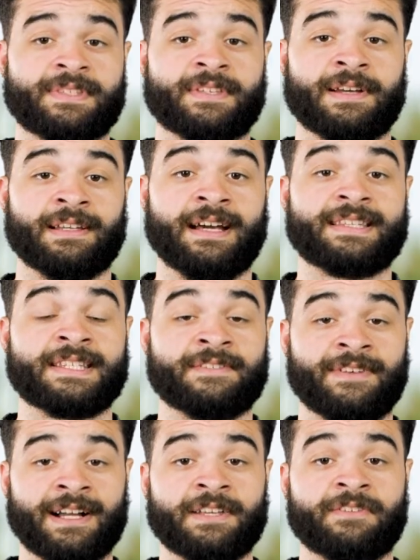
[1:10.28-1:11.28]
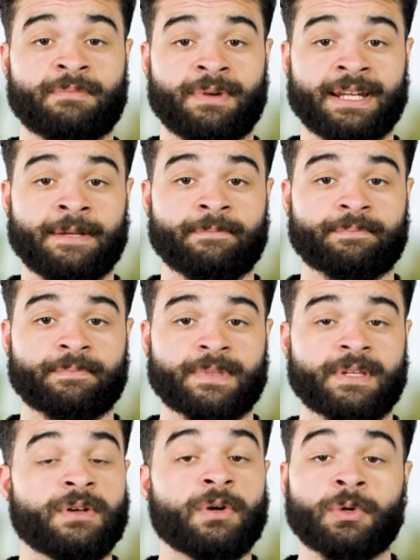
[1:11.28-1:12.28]
solar lights is value for money.
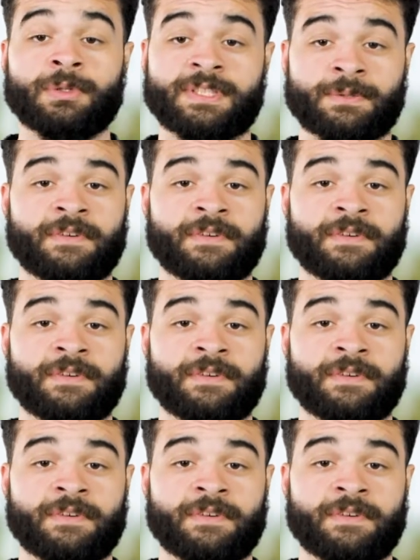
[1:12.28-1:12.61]
All too